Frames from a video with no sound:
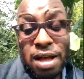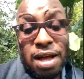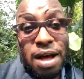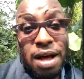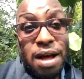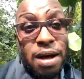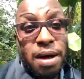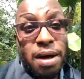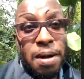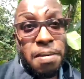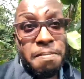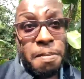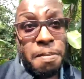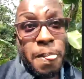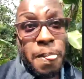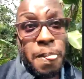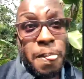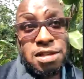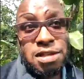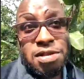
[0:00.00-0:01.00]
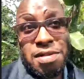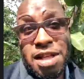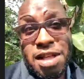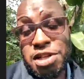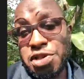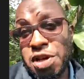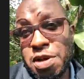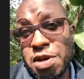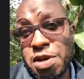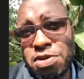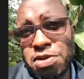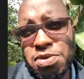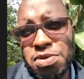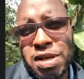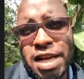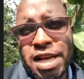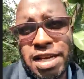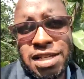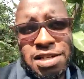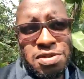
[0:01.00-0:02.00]
so that you're able to
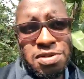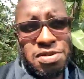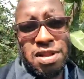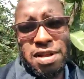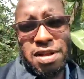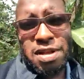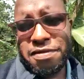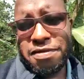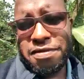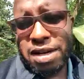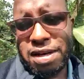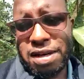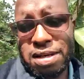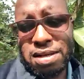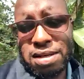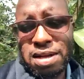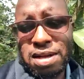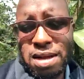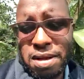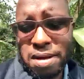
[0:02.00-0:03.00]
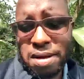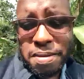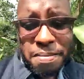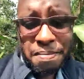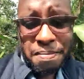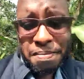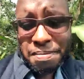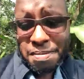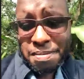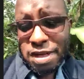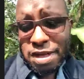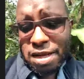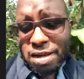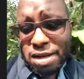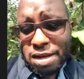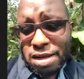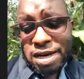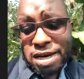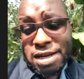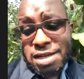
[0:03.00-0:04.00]
get into the field. And
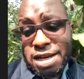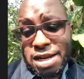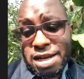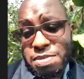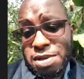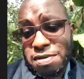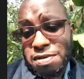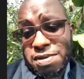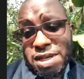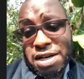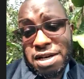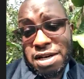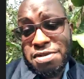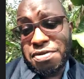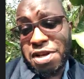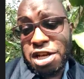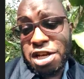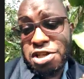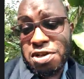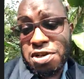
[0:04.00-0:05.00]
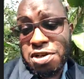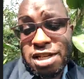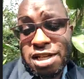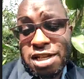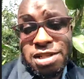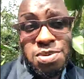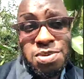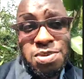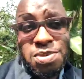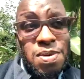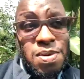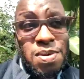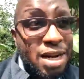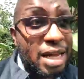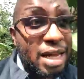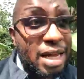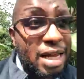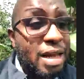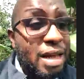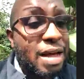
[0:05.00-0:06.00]
in terms of certifications as well,
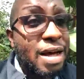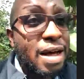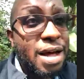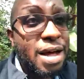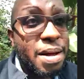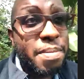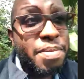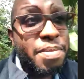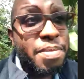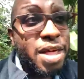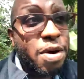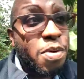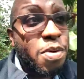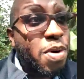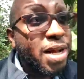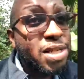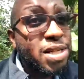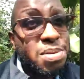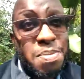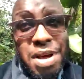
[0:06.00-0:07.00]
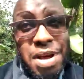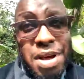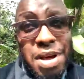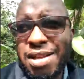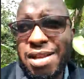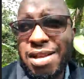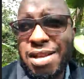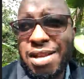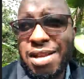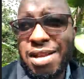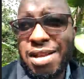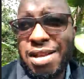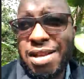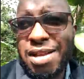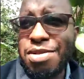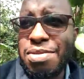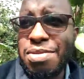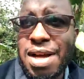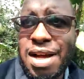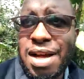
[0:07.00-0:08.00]
there are quite many.
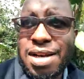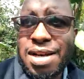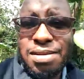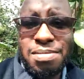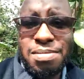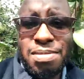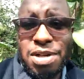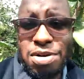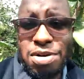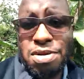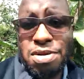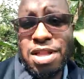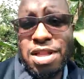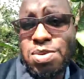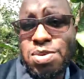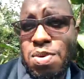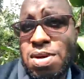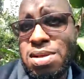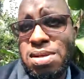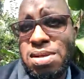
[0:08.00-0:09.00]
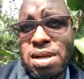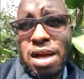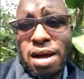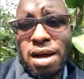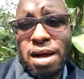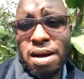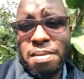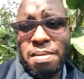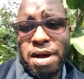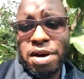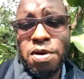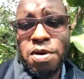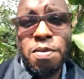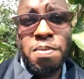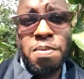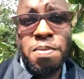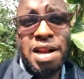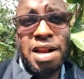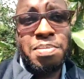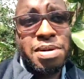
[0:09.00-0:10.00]
You can, there's what I know
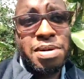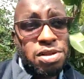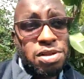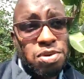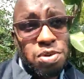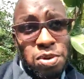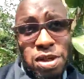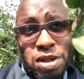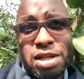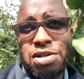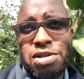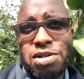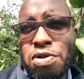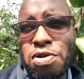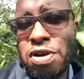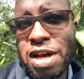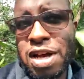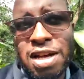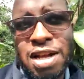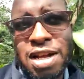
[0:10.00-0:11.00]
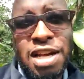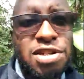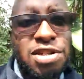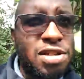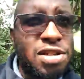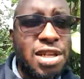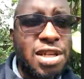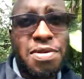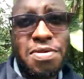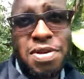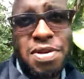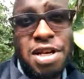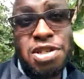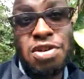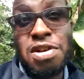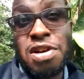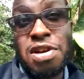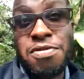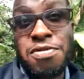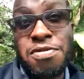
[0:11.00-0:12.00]
PLP is doing. So you can get your
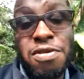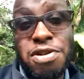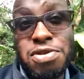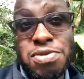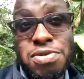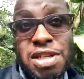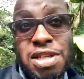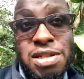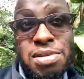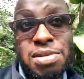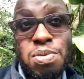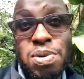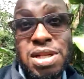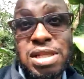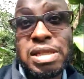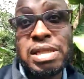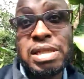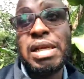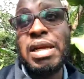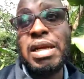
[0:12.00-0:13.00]
certification in 4 to 6 weeks,